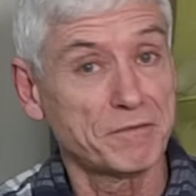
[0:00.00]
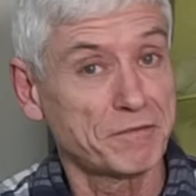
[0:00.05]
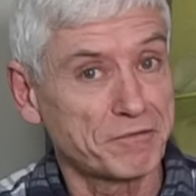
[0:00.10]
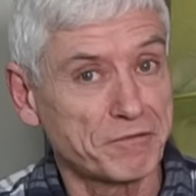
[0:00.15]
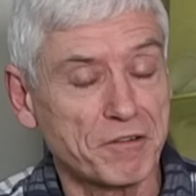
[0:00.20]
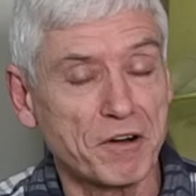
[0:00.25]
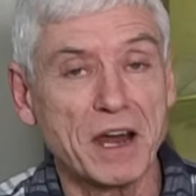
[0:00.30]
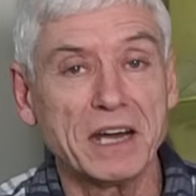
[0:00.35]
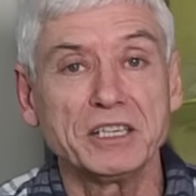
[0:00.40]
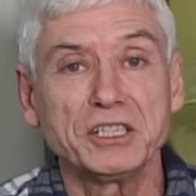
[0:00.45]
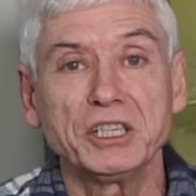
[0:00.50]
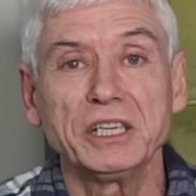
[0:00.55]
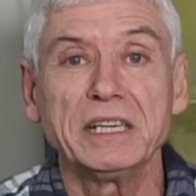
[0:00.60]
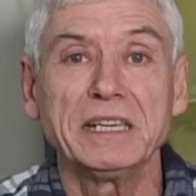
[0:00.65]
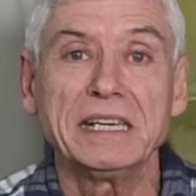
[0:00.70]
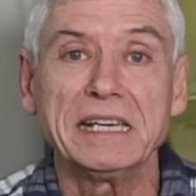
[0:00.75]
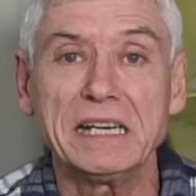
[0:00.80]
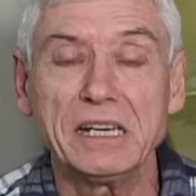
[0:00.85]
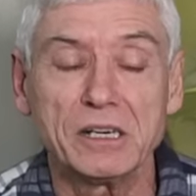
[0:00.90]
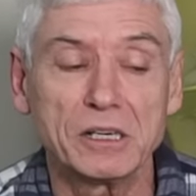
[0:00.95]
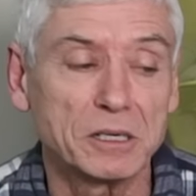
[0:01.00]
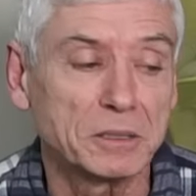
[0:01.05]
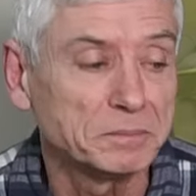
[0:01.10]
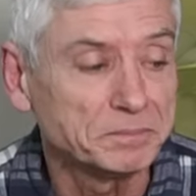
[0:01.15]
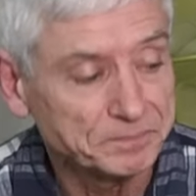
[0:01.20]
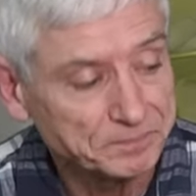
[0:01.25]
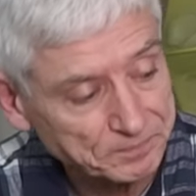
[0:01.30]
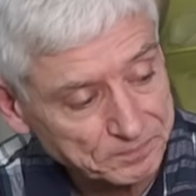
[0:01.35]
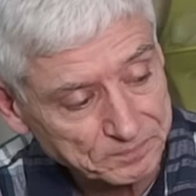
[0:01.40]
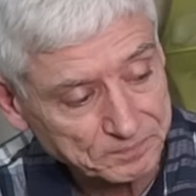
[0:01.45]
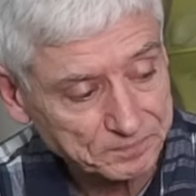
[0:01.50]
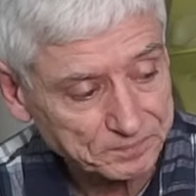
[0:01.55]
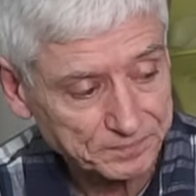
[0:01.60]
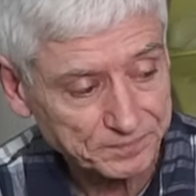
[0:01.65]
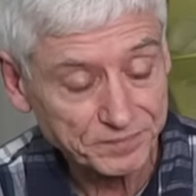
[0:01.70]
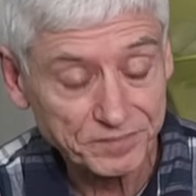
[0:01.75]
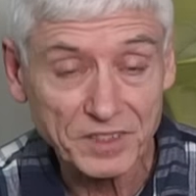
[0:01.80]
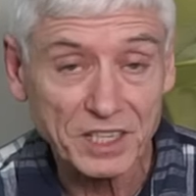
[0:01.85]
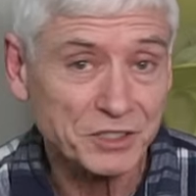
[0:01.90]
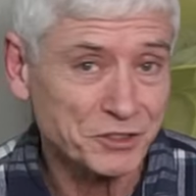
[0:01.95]
fresh in here.
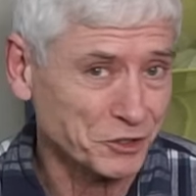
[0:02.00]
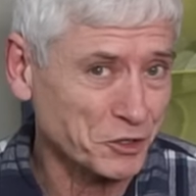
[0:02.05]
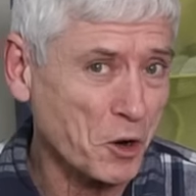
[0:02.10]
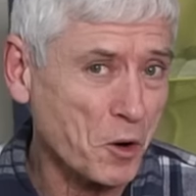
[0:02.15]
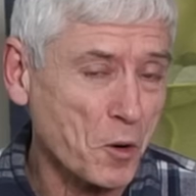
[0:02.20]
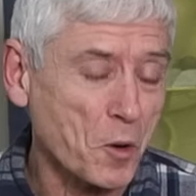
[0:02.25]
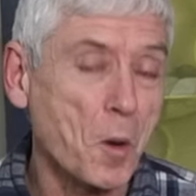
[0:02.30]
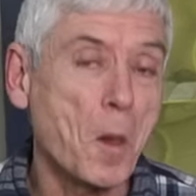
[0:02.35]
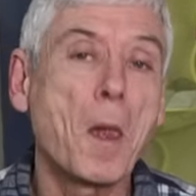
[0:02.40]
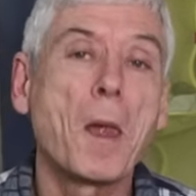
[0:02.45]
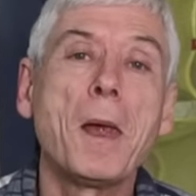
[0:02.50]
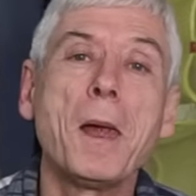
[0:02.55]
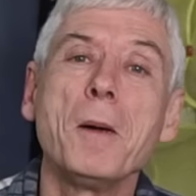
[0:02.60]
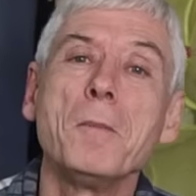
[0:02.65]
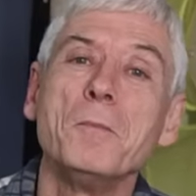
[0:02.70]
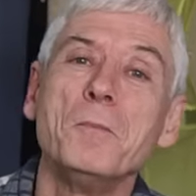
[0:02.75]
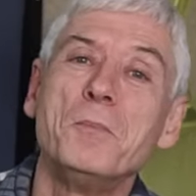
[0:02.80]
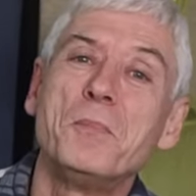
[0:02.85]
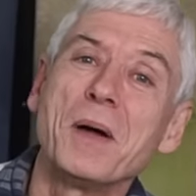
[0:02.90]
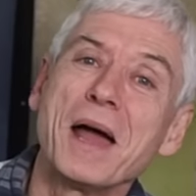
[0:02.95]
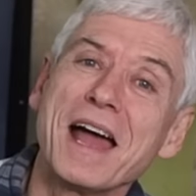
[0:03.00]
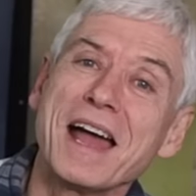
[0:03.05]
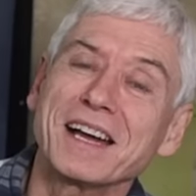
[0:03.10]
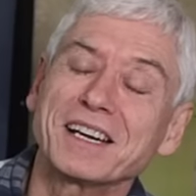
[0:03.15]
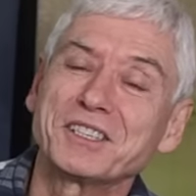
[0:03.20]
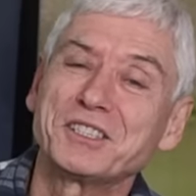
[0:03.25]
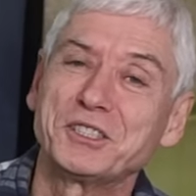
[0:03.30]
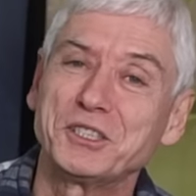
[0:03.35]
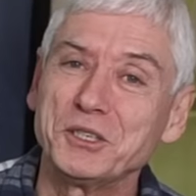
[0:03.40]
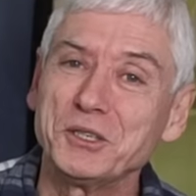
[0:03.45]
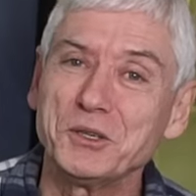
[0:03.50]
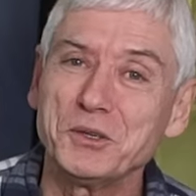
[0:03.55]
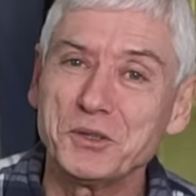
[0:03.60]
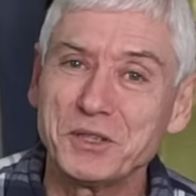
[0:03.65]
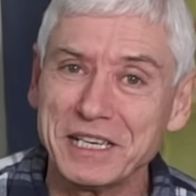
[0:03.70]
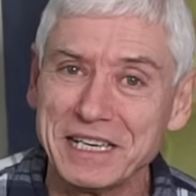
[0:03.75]
So, back to the